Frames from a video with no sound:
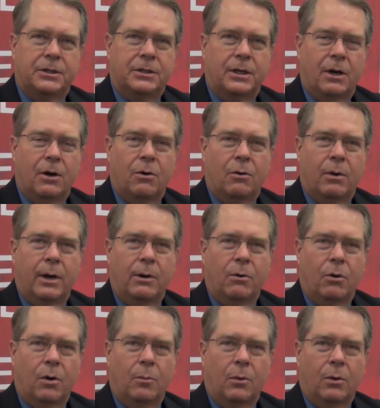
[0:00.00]
steroid
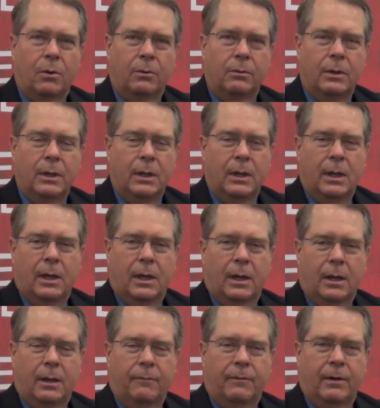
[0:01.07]
hormone,
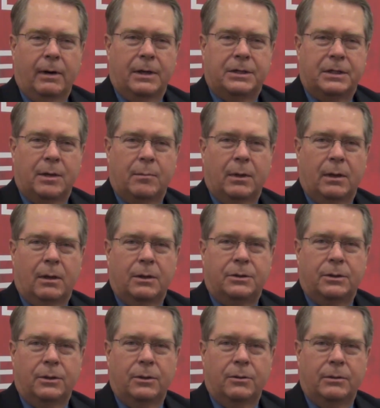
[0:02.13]
uh, very similar
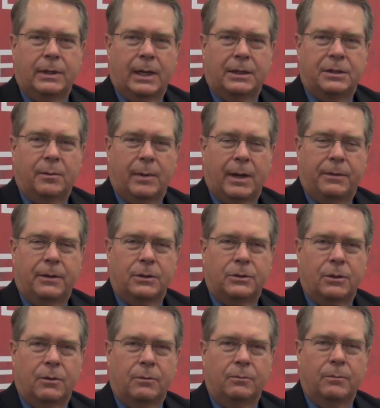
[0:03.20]
to
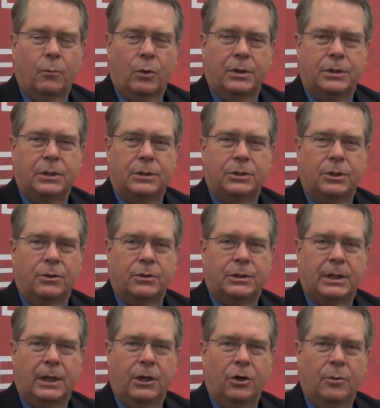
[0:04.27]
dexamethasone, which is
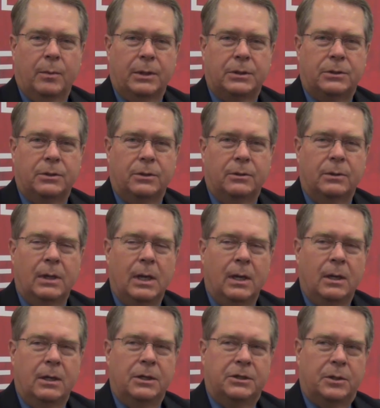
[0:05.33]
used in humans to
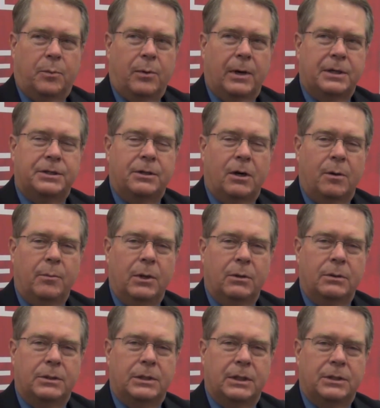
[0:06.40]
suppress their
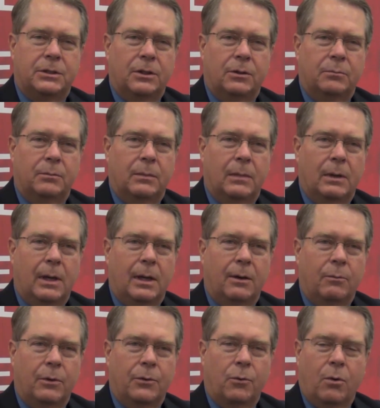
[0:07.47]
immune system
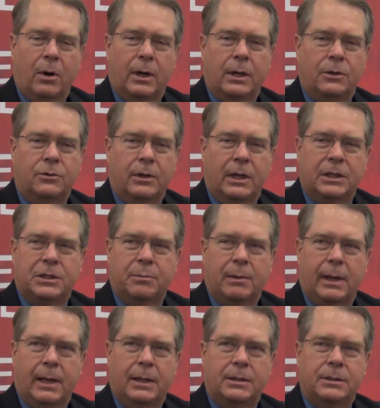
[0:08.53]
uh, with organ
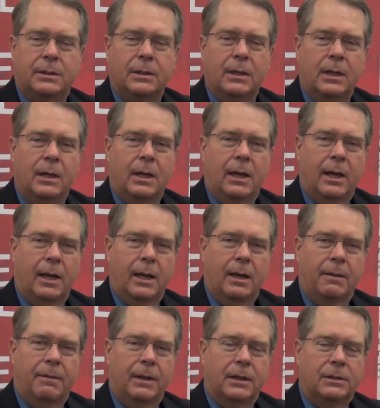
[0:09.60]
transplants
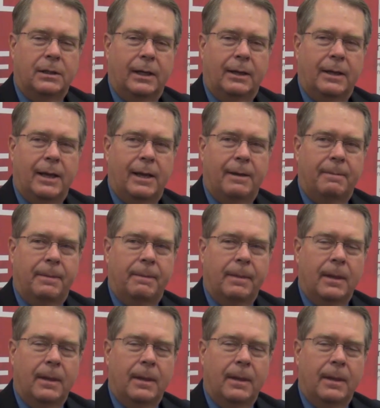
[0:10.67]
and things like that.